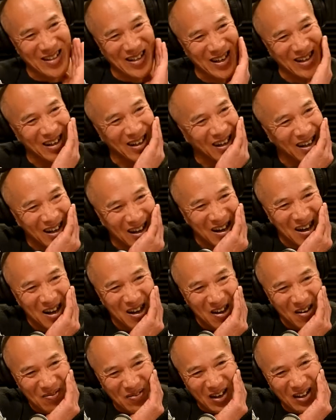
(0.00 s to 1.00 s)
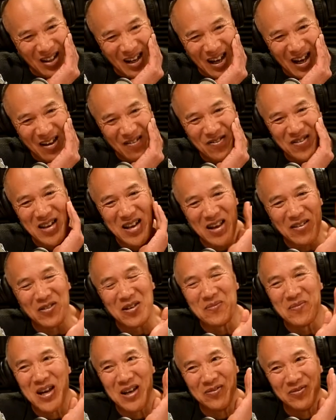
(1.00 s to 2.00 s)
that. but they have never
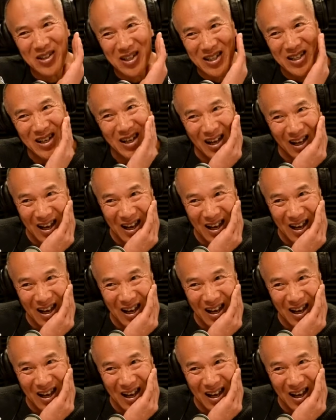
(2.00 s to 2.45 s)
met me.